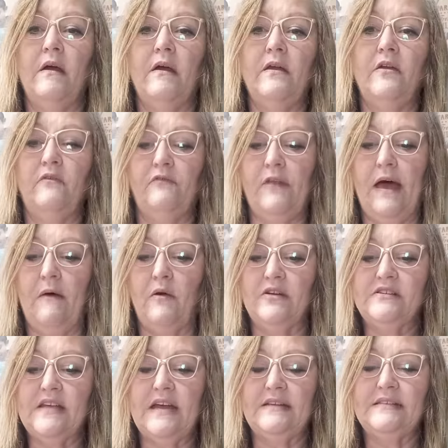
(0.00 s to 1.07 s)
your
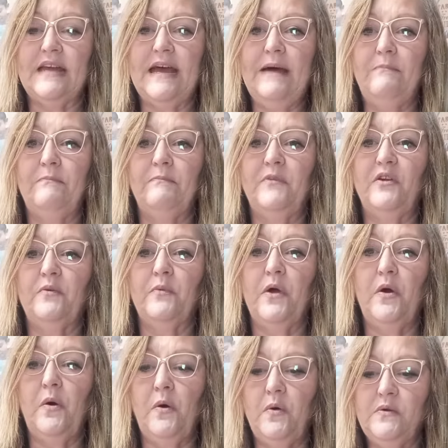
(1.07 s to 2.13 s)
flowers on top, your
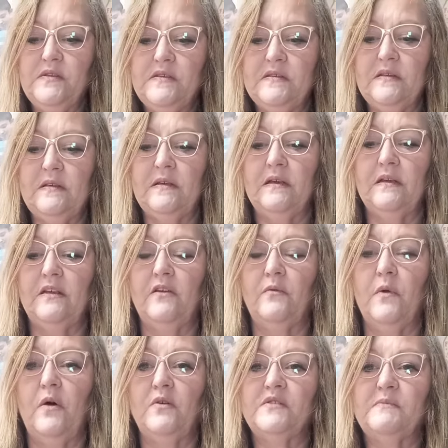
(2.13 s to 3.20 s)

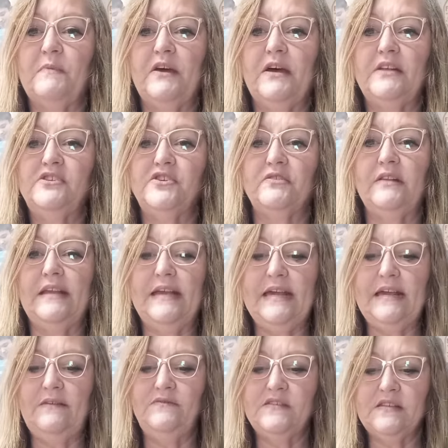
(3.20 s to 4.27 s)
rosebuds, your
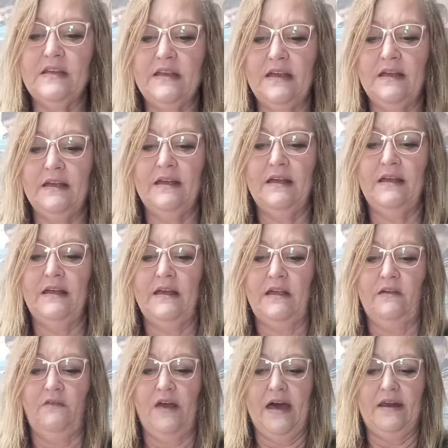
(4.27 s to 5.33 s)
leaves.
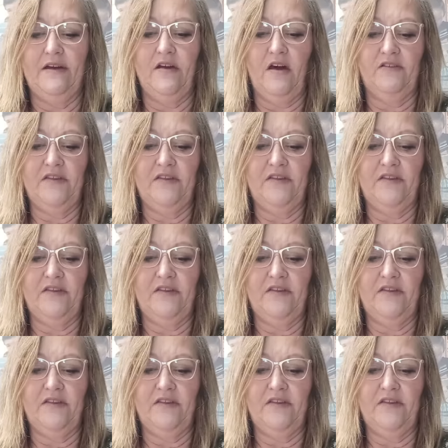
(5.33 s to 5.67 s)
You've got it all